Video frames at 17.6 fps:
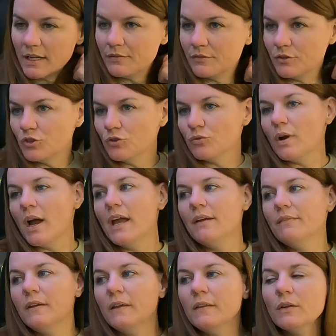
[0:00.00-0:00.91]
of
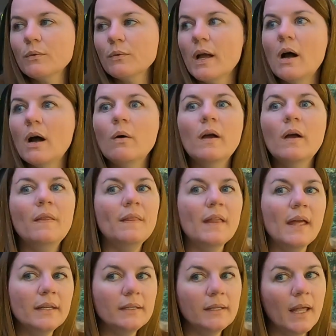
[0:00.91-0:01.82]
driving the route and
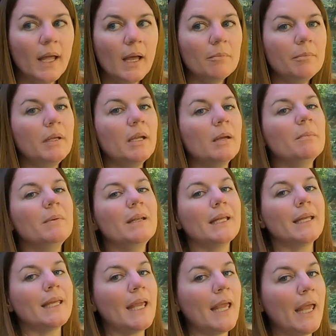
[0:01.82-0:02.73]
then camping, I'm going
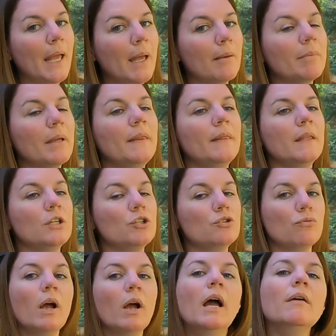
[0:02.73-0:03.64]
to camp and then
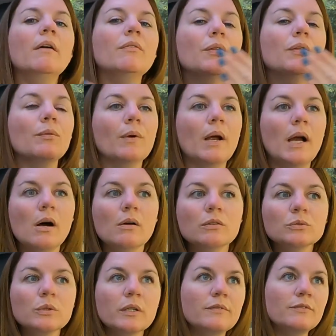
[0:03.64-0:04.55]
drive the
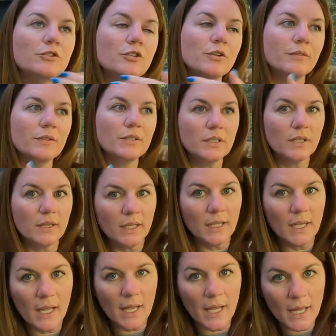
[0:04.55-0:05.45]
route. So I've driven to
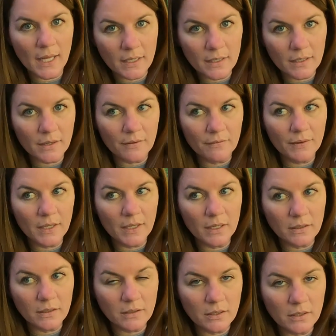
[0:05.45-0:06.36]
the end of
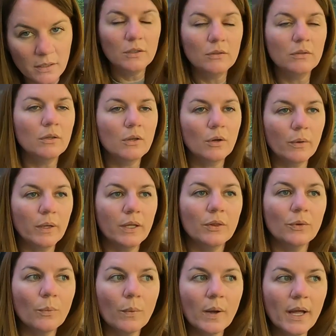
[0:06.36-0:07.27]
it. You can go
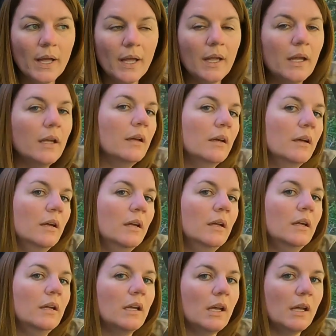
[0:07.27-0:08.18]
either way.
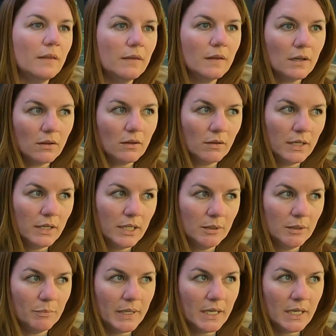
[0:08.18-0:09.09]
And then I'll
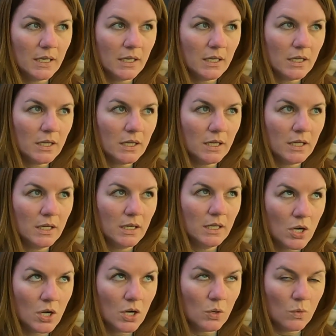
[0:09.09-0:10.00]
head back
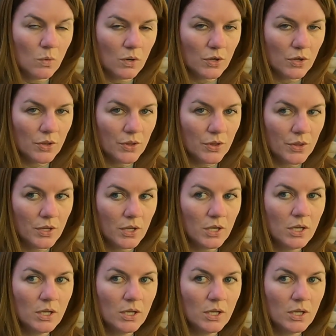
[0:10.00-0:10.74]
north.